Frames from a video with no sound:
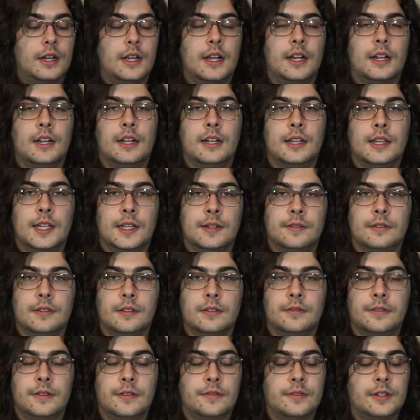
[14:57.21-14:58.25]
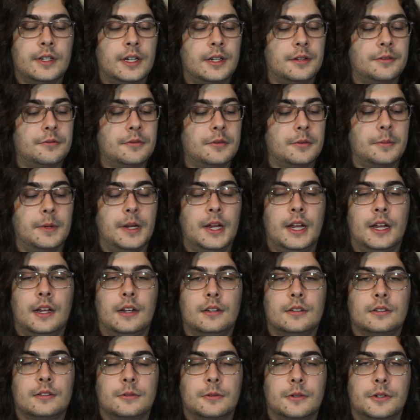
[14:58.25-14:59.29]
And at level 15 will be
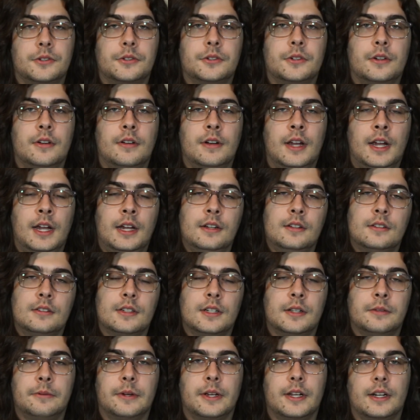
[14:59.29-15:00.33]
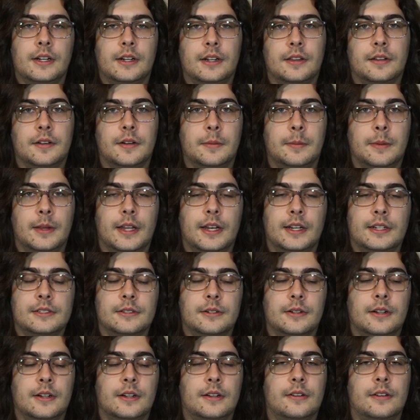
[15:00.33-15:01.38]
a Sorcerer 8, and we get another ability
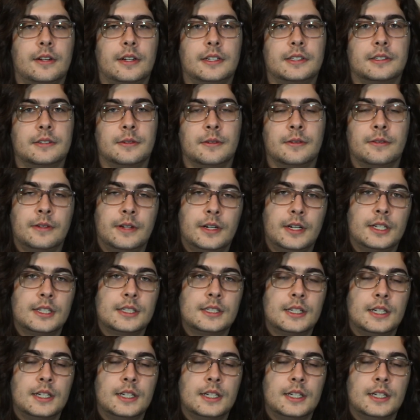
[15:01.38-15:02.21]
score increase or feat.